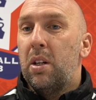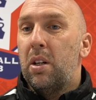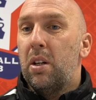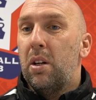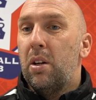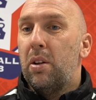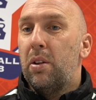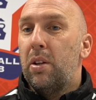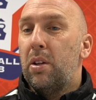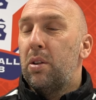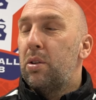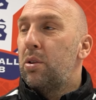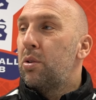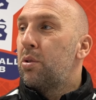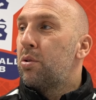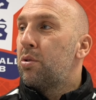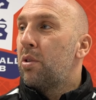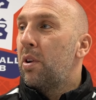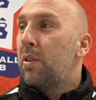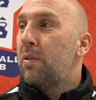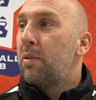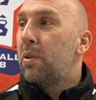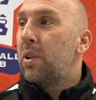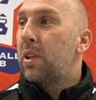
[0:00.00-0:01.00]
you know, they do
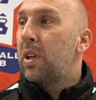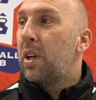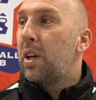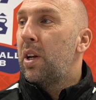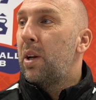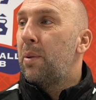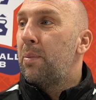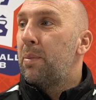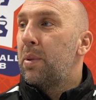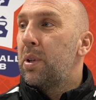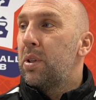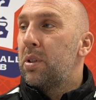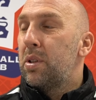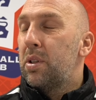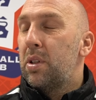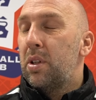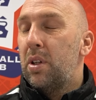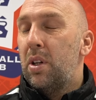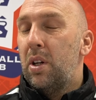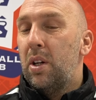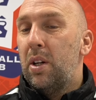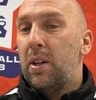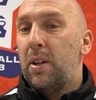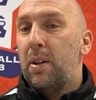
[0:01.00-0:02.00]
travel in their numbers,
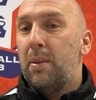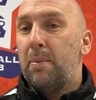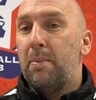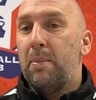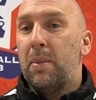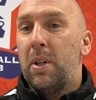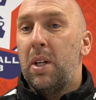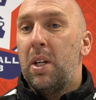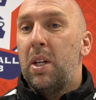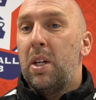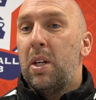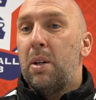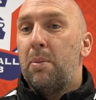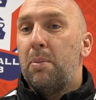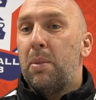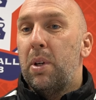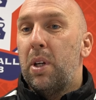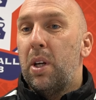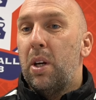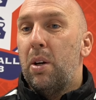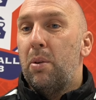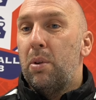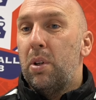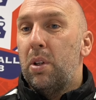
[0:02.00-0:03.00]
but
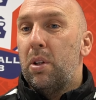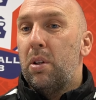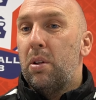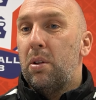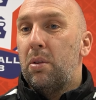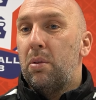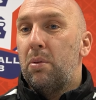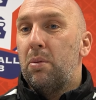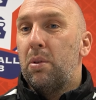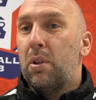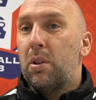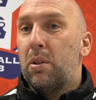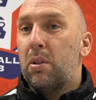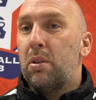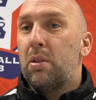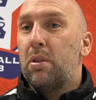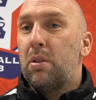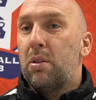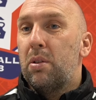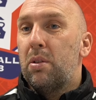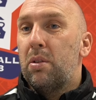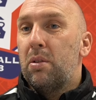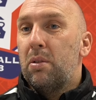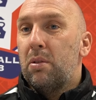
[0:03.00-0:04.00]
yeah, we're
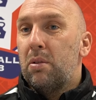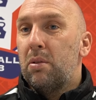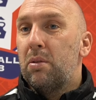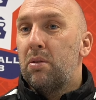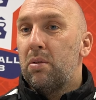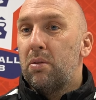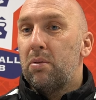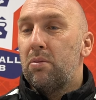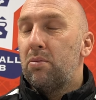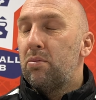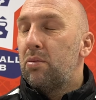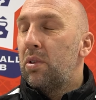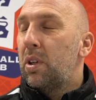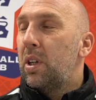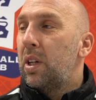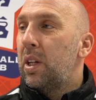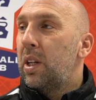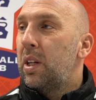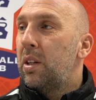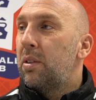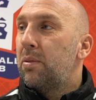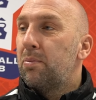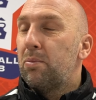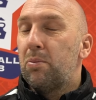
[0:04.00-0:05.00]

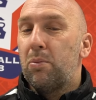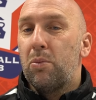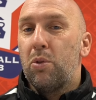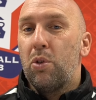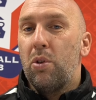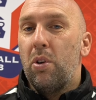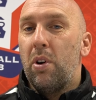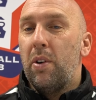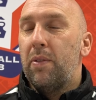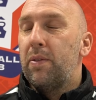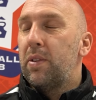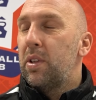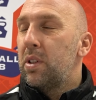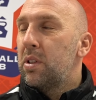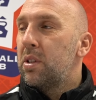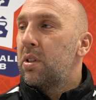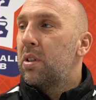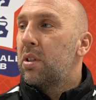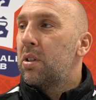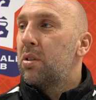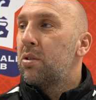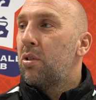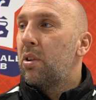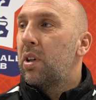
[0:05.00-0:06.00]
really grafting
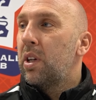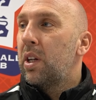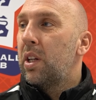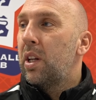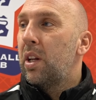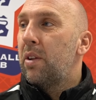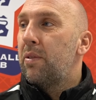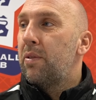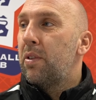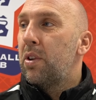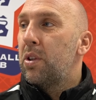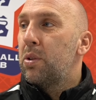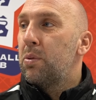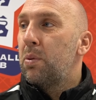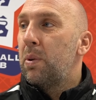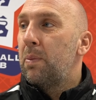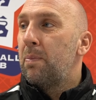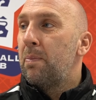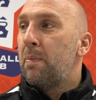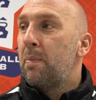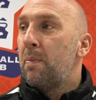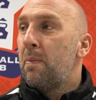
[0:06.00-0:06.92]
to try and get that first win.